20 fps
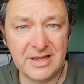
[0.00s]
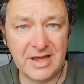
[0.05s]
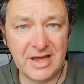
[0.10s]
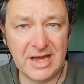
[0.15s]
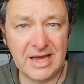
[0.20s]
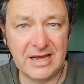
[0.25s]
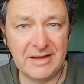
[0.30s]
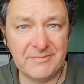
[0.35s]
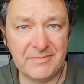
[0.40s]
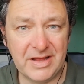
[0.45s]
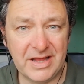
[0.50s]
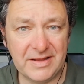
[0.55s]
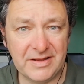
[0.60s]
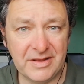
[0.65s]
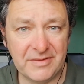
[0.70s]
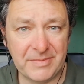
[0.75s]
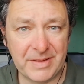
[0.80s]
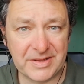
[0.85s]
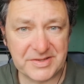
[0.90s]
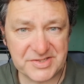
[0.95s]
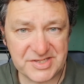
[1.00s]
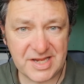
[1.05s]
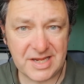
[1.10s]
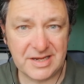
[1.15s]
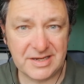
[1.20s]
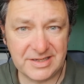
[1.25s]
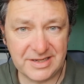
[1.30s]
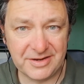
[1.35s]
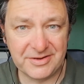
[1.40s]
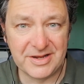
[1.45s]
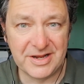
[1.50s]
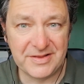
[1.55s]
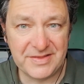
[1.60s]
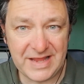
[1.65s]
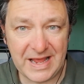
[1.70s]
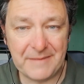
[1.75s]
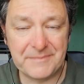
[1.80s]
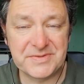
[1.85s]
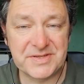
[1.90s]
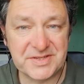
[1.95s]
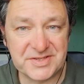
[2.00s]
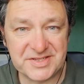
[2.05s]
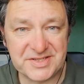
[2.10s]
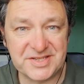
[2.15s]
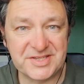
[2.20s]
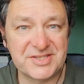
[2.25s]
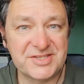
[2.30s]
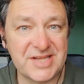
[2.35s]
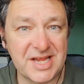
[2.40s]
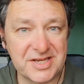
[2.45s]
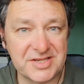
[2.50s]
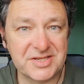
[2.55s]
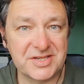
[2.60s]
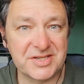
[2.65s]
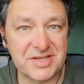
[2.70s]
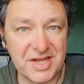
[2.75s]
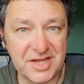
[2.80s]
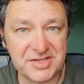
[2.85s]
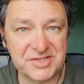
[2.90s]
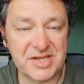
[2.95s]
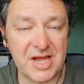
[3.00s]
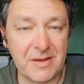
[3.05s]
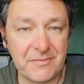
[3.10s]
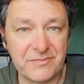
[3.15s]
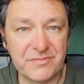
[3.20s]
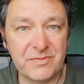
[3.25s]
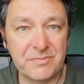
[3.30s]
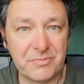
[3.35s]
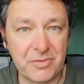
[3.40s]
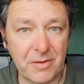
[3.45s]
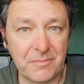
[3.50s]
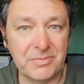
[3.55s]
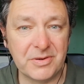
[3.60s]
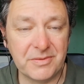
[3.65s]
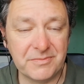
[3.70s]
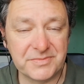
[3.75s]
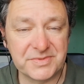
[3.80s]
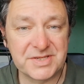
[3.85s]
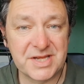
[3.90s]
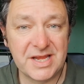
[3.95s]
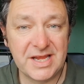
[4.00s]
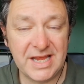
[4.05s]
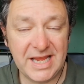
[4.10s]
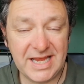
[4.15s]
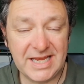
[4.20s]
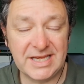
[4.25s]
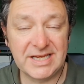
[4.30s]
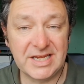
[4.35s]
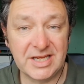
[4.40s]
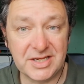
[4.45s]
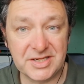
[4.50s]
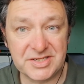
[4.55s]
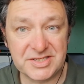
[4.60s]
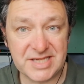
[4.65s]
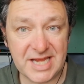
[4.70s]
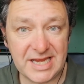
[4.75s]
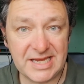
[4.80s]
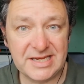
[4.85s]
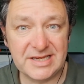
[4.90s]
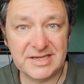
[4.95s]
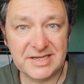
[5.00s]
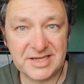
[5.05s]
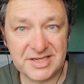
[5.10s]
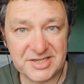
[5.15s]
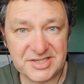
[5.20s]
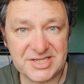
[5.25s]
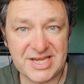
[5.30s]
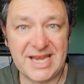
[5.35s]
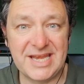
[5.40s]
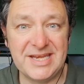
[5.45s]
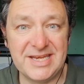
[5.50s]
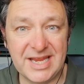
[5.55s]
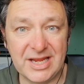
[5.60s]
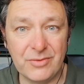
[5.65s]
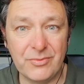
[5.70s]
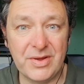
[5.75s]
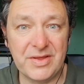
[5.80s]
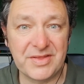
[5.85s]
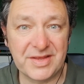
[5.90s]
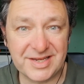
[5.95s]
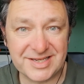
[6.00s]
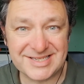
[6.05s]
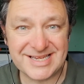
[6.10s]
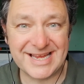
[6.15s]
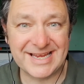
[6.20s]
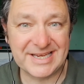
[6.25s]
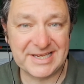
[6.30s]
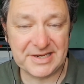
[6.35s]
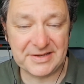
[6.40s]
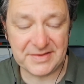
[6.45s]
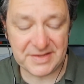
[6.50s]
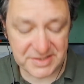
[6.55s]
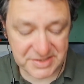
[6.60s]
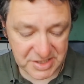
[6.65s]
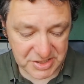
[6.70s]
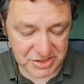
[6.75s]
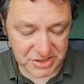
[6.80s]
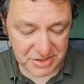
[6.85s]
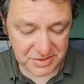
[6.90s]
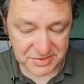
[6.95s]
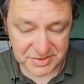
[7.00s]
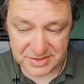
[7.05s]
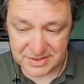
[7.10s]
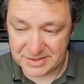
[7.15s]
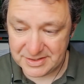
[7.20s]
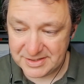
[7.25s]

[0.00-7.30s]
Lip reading: about the absences set us up for problems in contending with and tackling these issues.